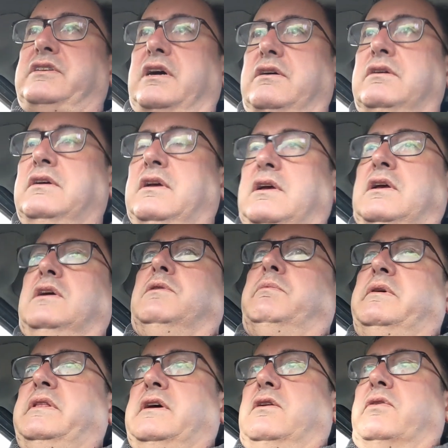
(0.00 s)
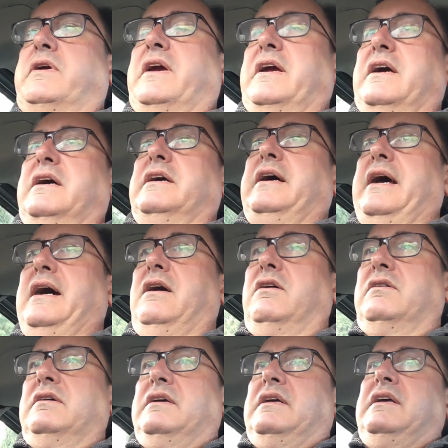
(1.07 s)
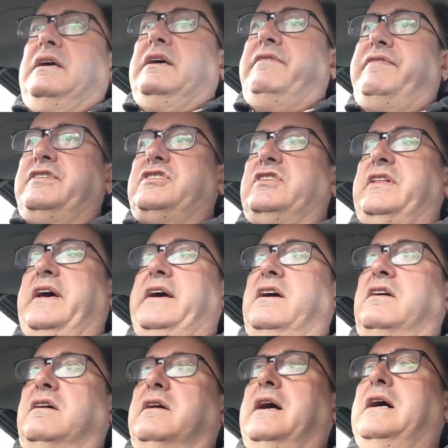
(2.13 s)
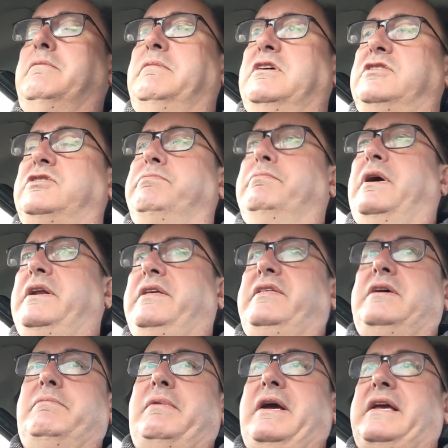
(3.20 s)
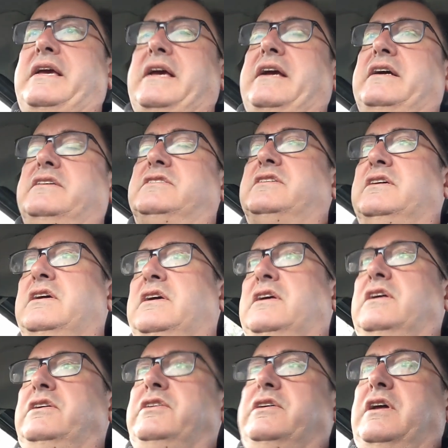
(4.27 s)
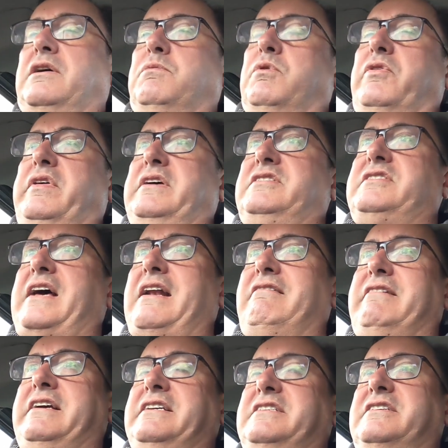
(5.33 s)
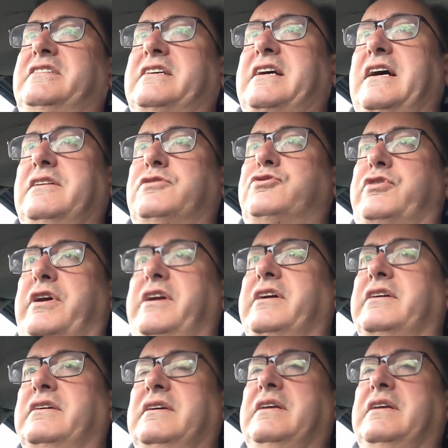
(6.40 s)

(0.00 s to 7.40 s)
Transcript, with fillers: So, when they're looking at how efficient they are, how much money they're making, as you know, what their salary is as a country